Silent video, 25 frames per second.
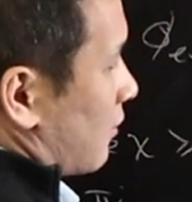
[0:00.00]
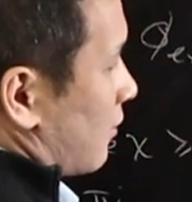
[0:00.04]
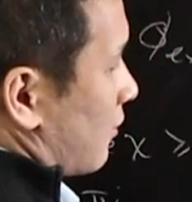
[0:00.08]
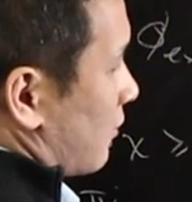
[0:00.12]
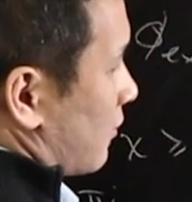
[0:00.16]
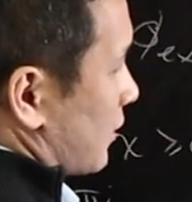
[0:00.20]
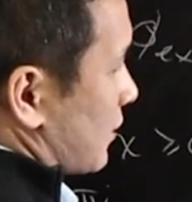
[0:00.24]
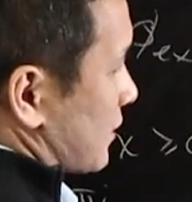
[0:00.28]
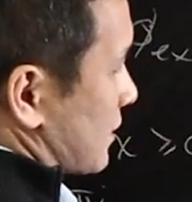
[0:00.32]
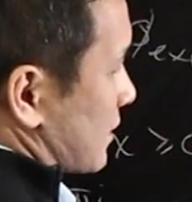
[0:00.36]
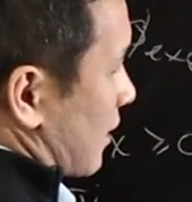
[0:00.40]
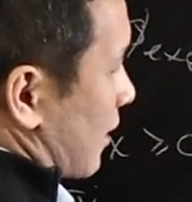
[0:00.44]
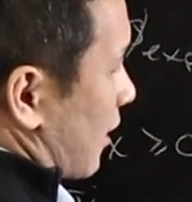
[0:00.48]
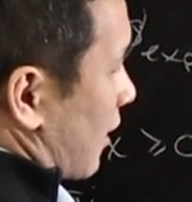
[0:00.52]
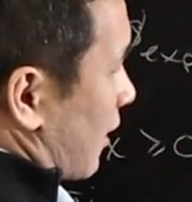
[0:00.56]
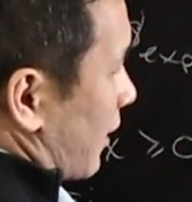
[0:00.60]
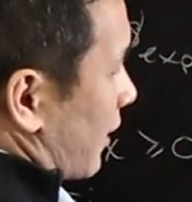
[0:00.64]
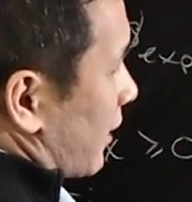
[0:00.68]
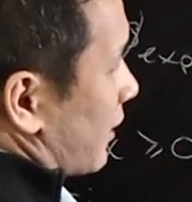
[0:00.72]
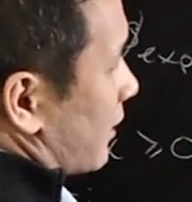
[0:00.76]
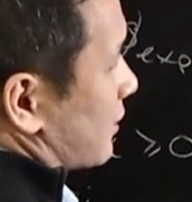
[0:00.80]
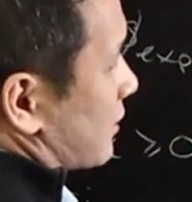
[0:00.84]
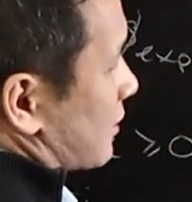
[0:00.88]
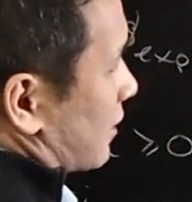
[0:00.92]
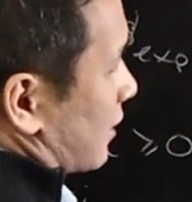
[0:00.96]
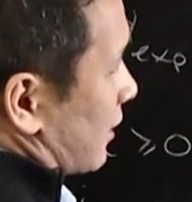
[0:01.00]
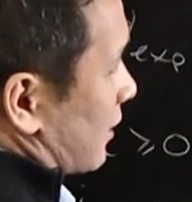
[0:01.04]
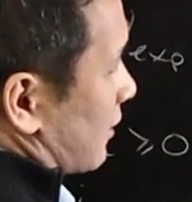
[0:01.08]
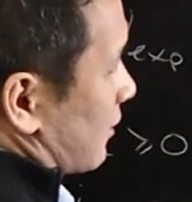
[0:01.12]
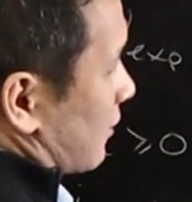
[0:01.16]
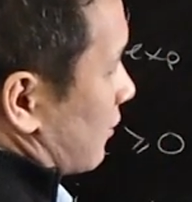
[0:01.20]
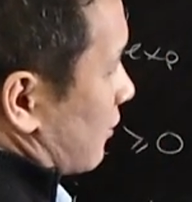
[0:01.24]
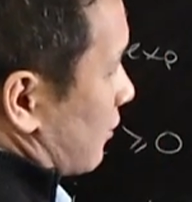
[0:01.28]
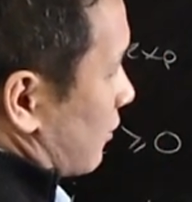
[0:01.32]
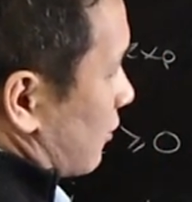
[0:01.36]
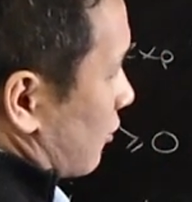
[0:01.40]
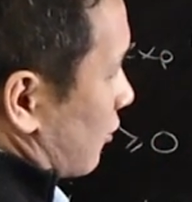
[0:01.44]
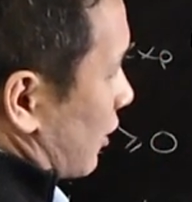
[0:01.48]
This I times,
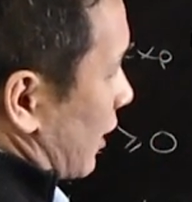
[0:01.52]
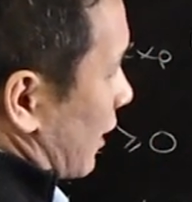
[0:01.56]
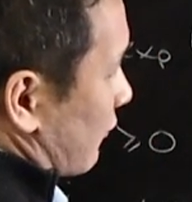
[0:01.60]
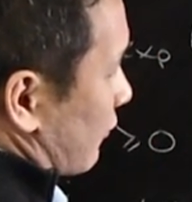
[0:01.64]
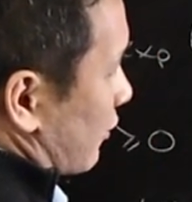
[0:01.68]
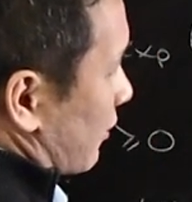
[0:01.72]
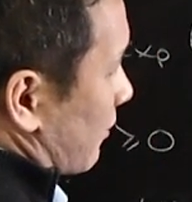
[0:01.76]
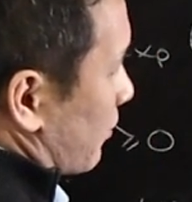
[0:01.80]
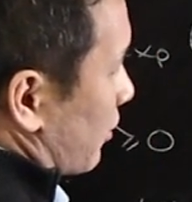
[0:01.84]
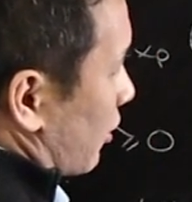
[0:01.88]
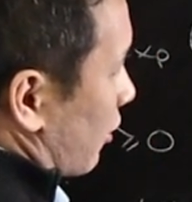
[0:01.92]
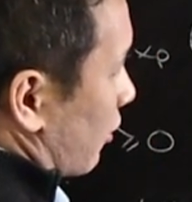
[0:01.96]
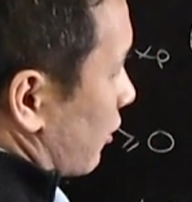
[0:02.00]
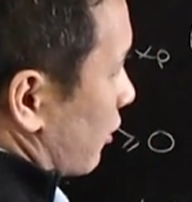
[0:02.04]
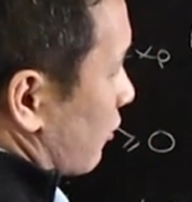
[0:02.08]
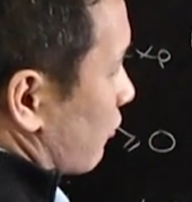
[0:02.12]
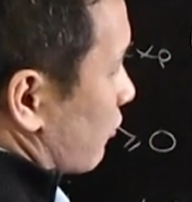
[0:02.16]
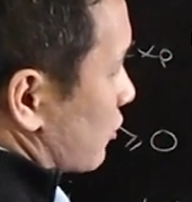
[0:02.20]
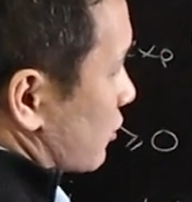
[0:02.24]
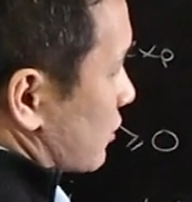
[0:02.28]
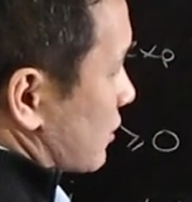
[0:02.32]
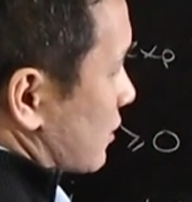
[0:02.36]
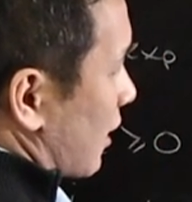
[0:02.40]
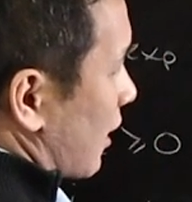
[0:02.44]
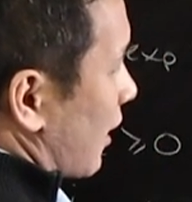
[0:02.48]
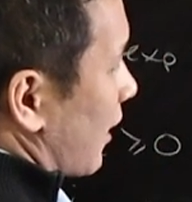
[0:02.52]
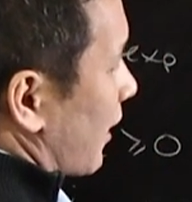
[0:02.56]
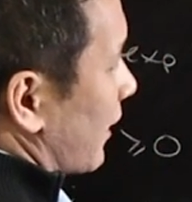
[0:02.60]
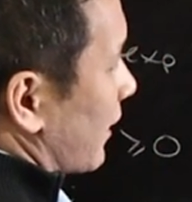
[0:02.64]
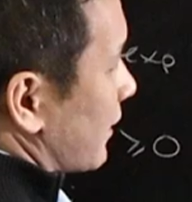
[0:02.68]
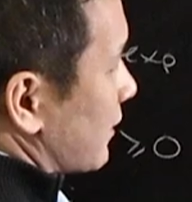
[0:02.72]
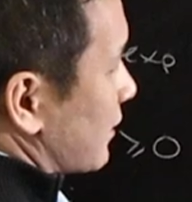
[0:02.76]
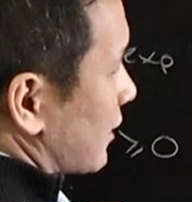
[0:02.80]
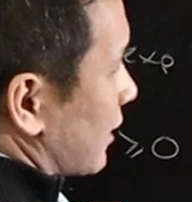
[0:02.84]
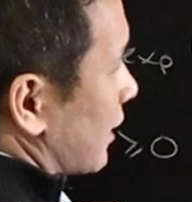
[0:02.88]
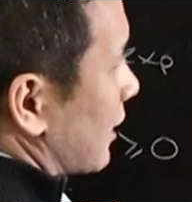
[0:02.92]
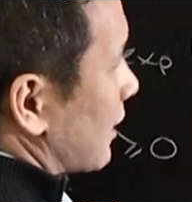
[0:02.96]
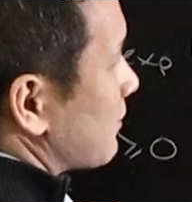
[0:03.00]
you'll have a component which is I
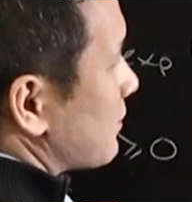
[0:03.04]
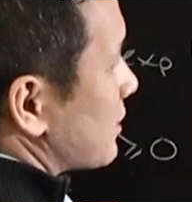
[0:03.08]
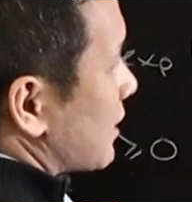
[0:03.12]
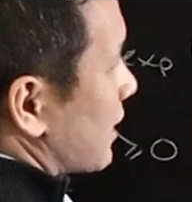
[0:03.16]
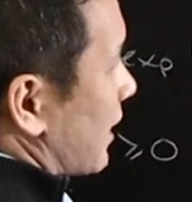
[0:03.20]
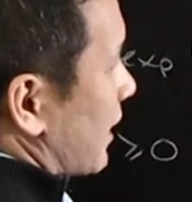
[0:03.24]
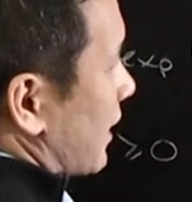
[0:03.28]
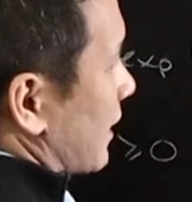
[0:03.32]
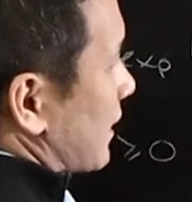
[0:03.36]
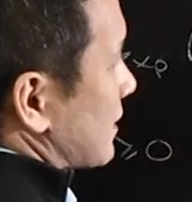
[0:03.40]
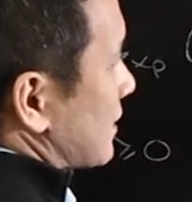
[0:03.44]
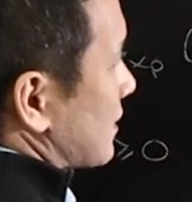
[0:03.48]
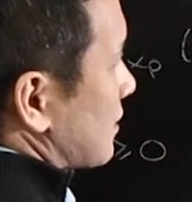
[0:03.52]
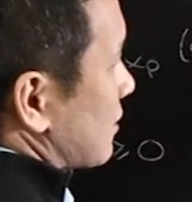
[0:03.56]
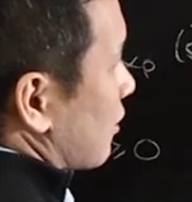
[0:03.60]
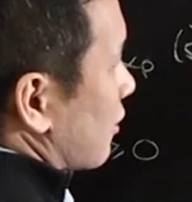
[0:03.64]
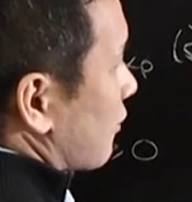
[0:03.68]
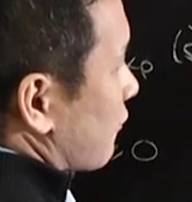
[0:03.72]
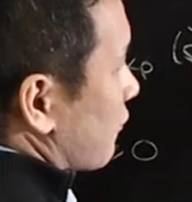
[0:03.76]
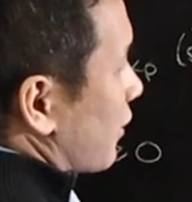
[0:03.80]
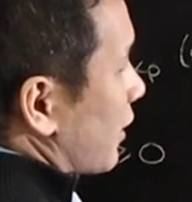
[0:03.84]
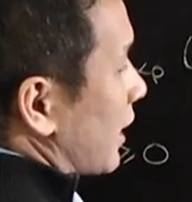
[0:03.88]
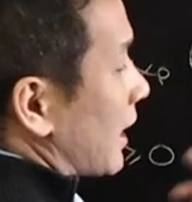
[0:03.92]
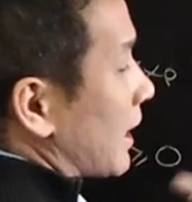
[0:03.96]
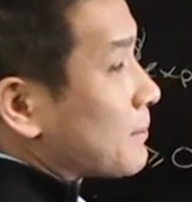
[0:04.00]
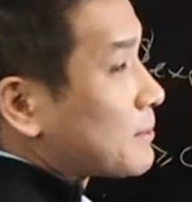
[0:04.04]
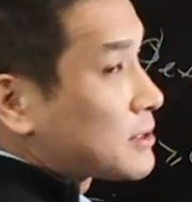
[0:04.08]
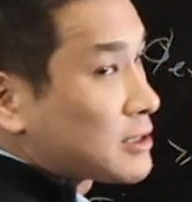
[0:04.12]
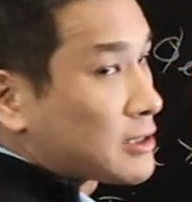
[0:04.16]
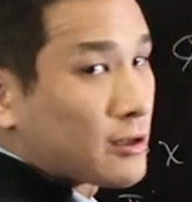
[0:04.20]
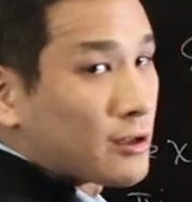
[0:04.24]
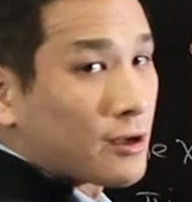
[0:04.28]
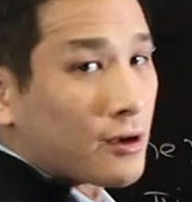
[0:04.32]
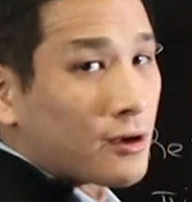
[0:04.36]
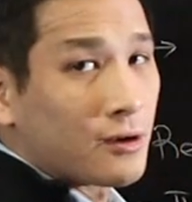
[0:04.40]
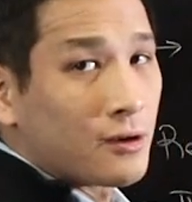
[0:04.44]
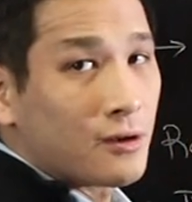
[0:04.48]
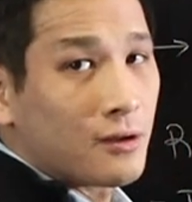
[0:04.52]
times S over
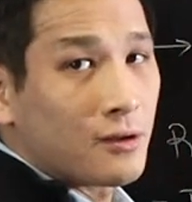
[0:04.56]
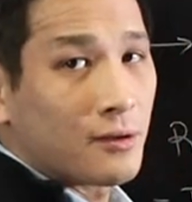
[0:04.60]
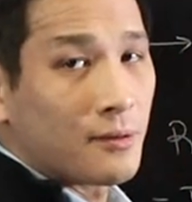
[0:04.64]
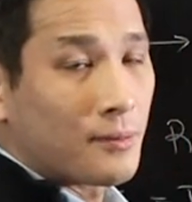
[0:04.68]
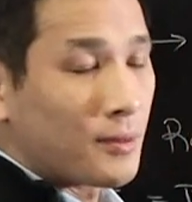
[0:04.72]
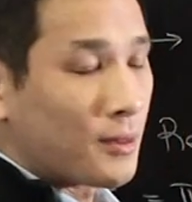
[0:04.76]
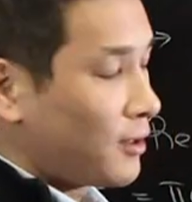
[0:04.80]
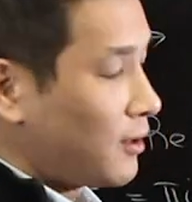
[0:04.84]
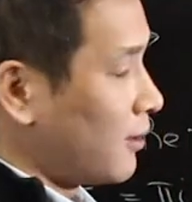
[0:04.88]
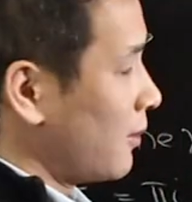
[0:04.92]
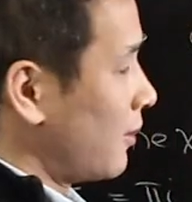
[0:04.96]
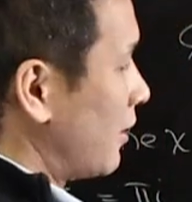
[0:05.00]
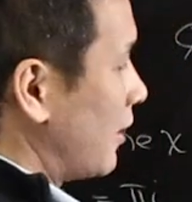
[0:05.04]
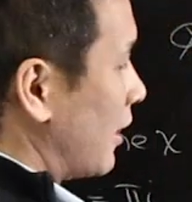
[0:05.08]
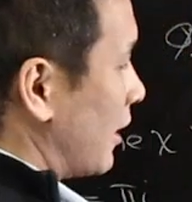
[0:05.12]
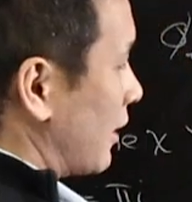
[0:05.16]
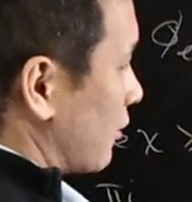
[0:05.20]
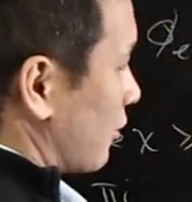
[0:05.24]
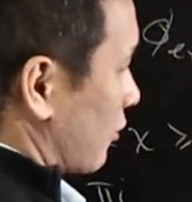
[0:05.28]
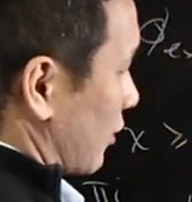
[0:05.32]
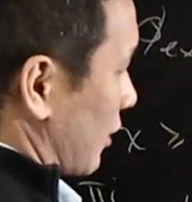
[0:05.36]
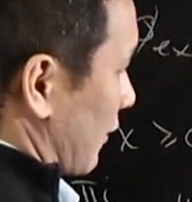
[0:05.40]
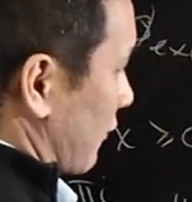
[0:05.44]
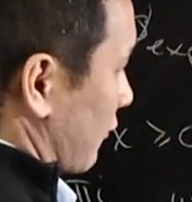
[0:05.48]
epsilon, and you'll have a